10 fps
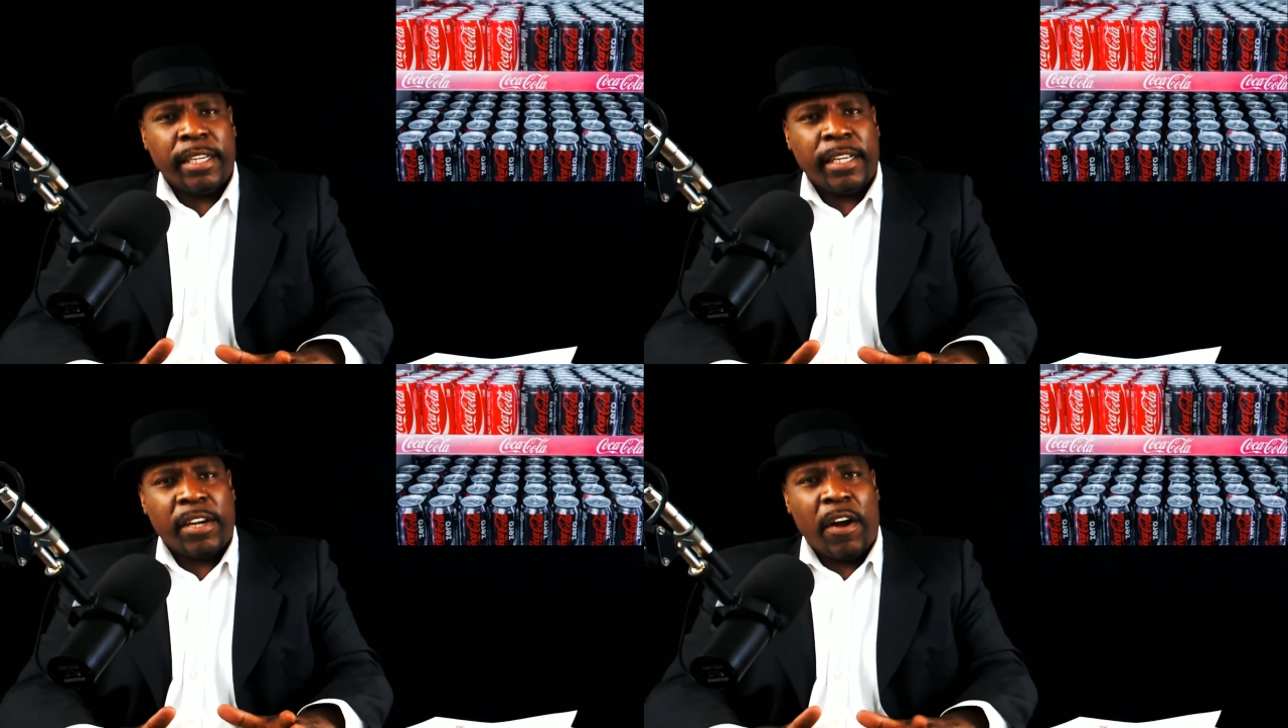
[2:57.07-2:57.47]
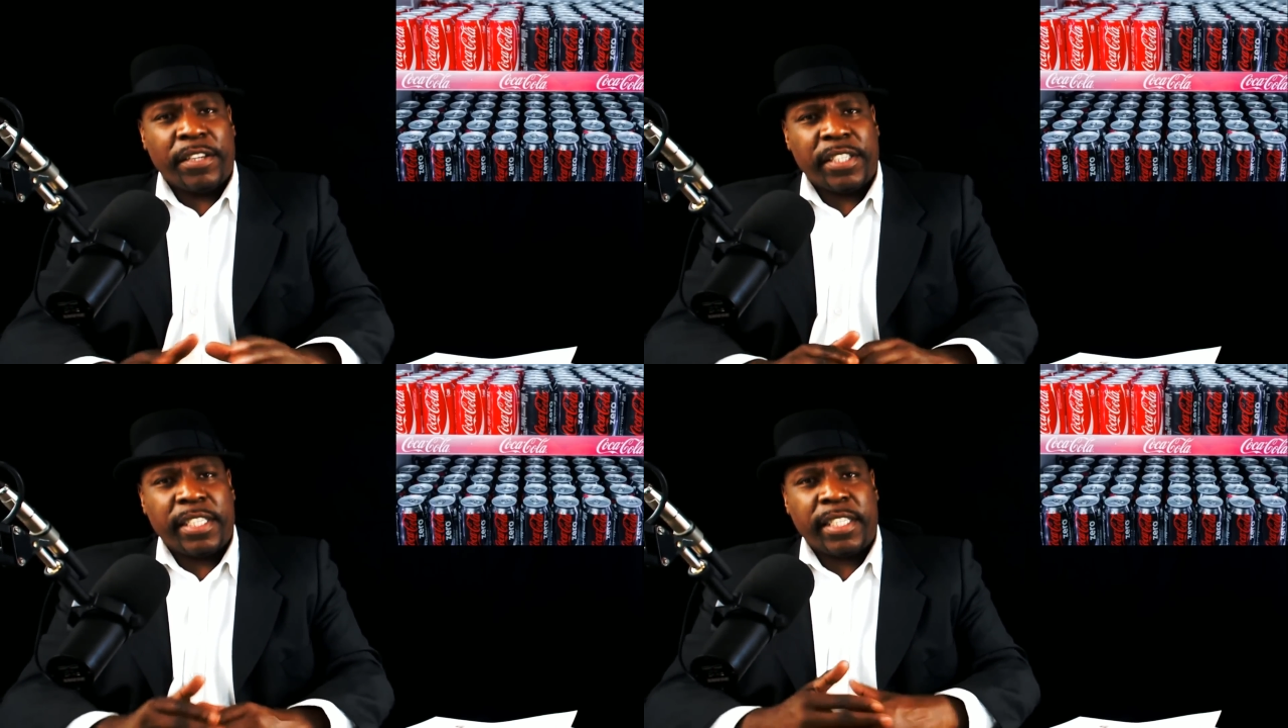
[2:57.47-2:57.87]

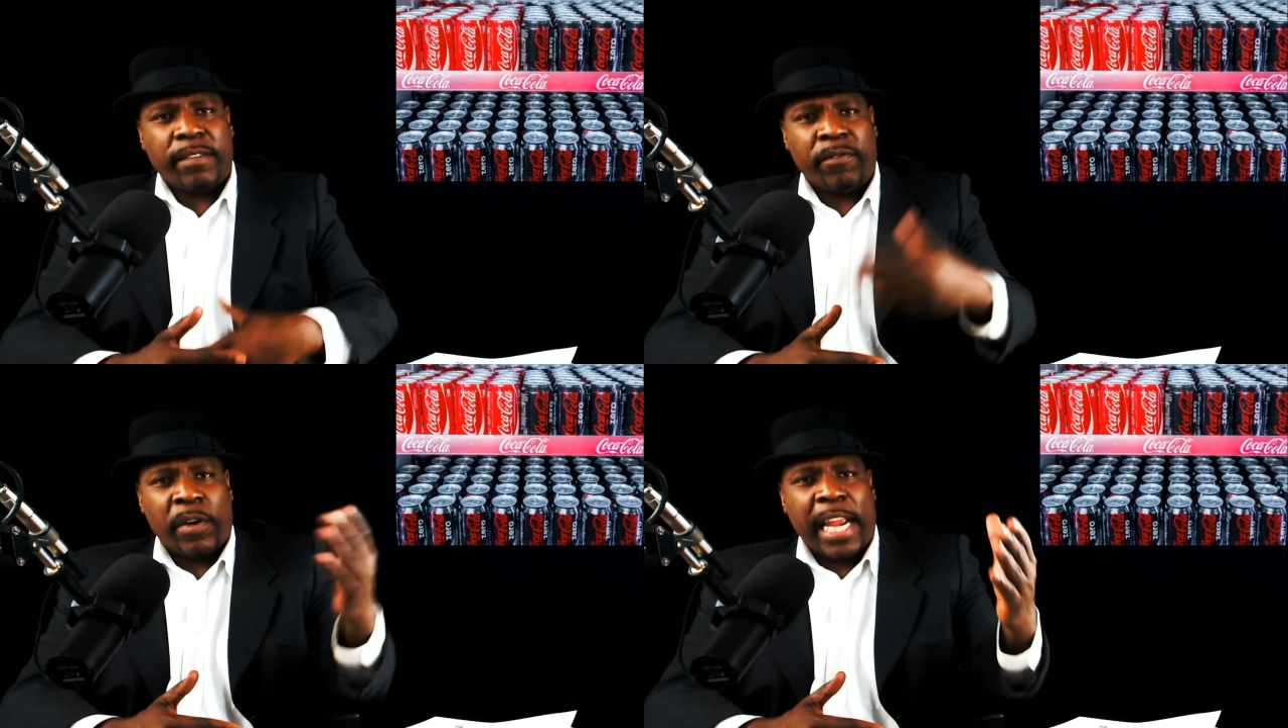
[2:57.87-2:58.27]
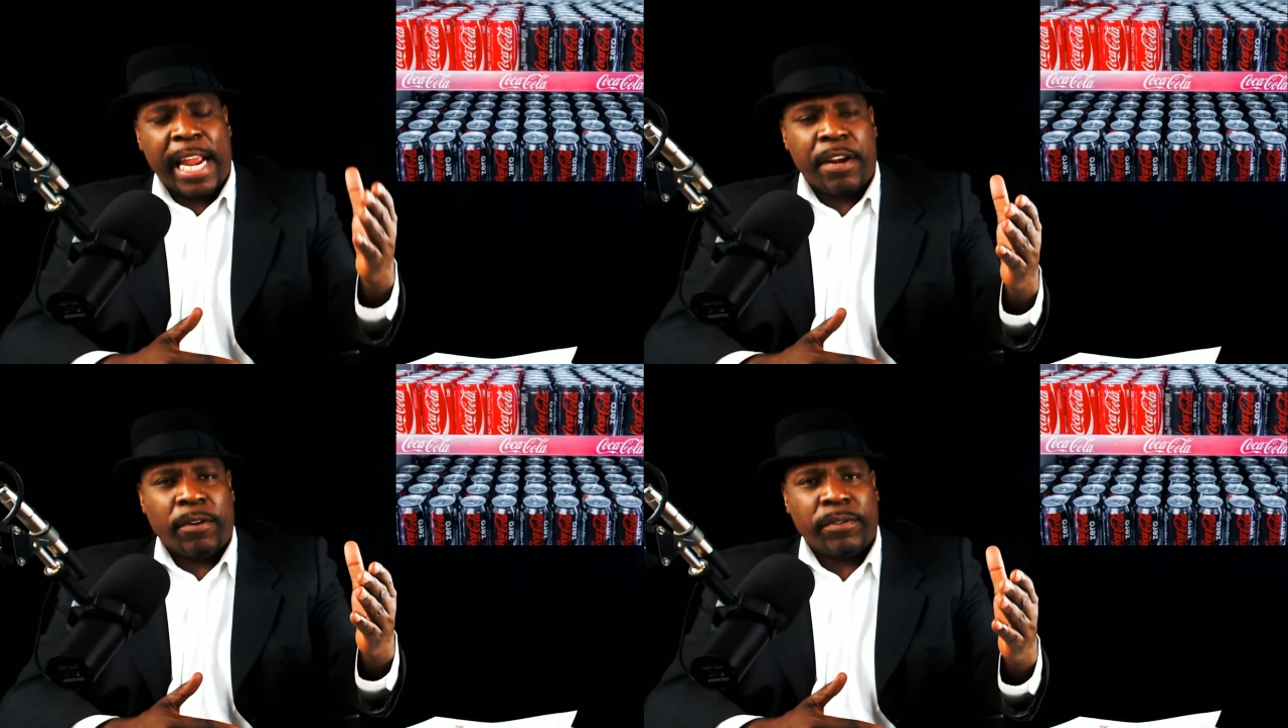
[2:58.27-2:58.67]
Causes
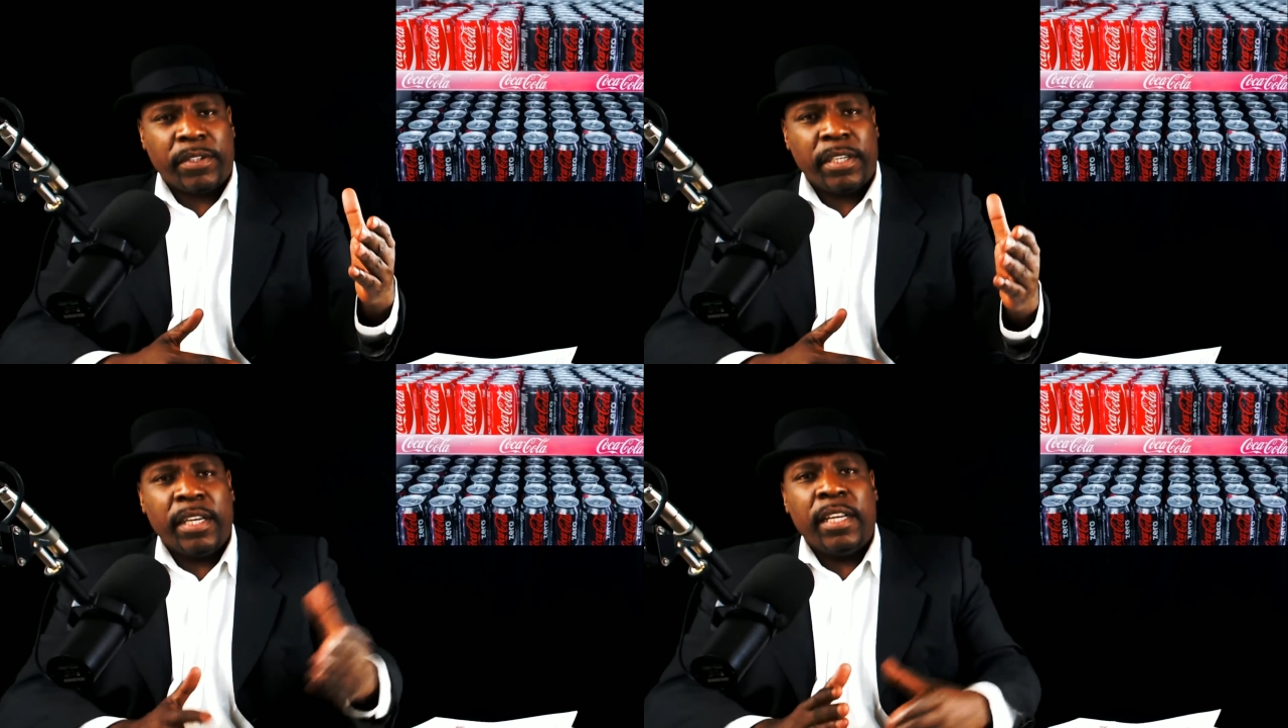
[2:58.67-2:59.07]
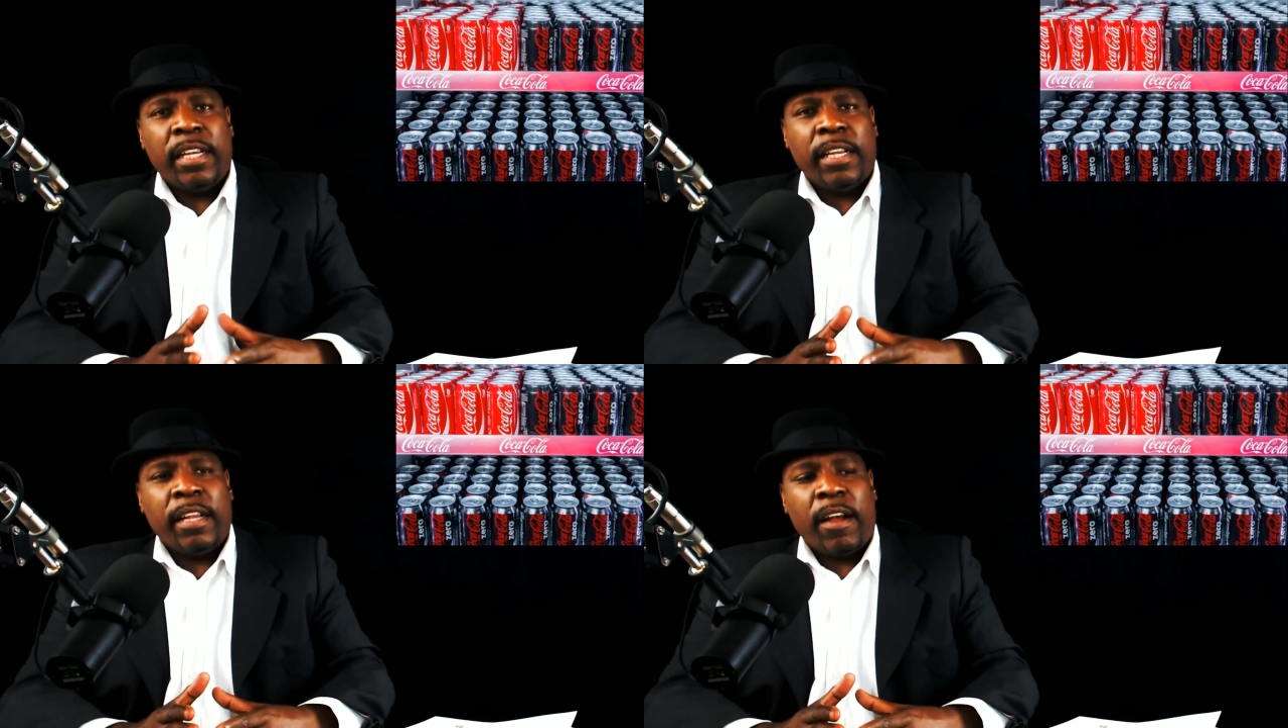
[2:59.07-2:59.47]
volcanoes.
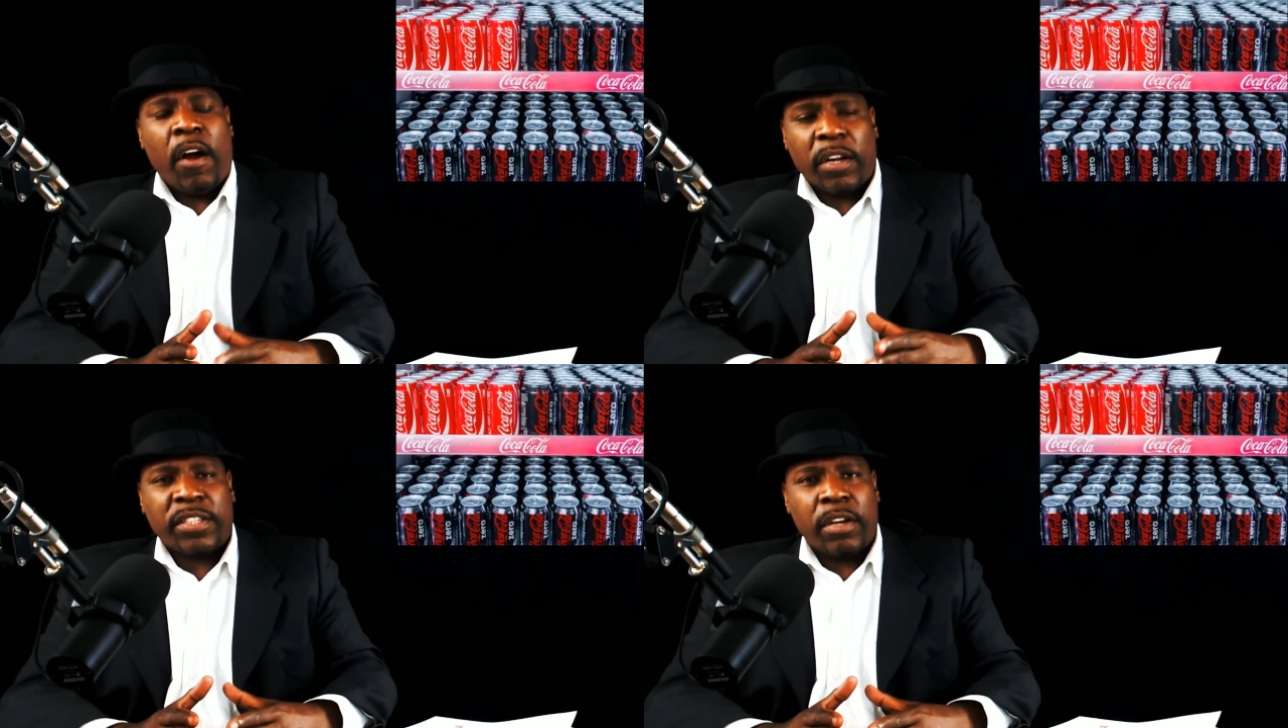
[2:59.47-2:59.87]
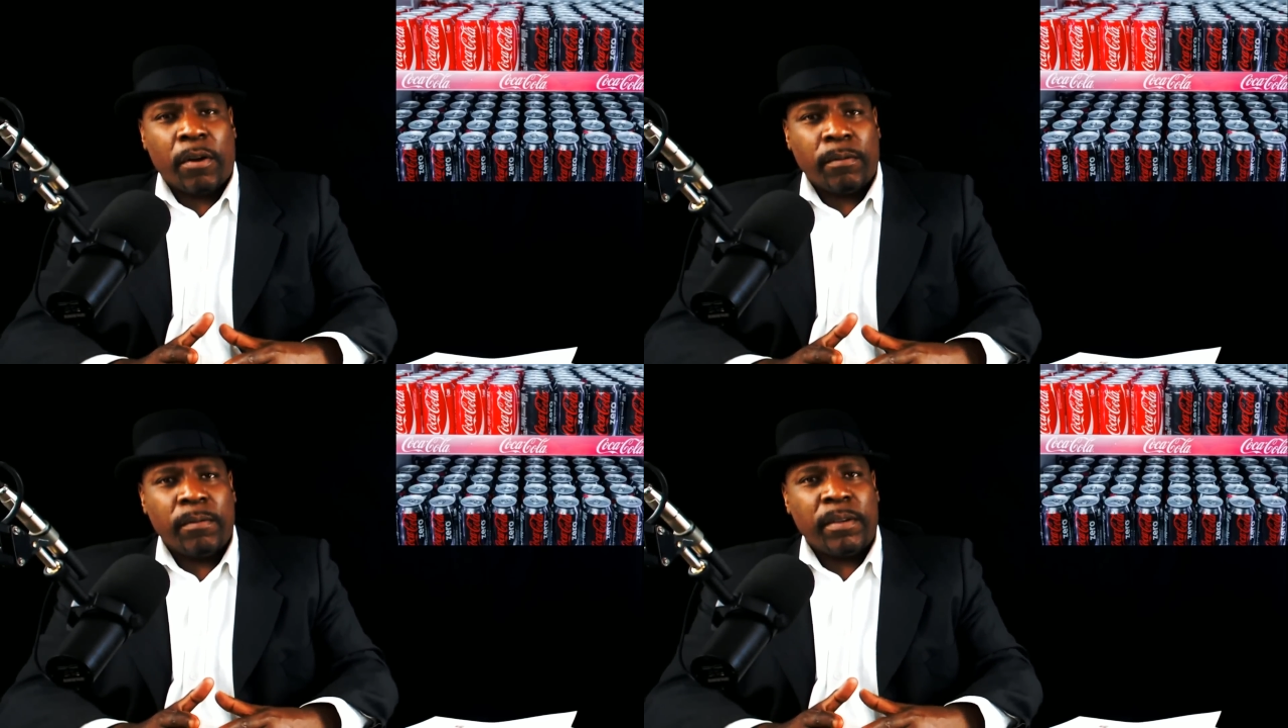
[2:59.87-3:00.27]
Also,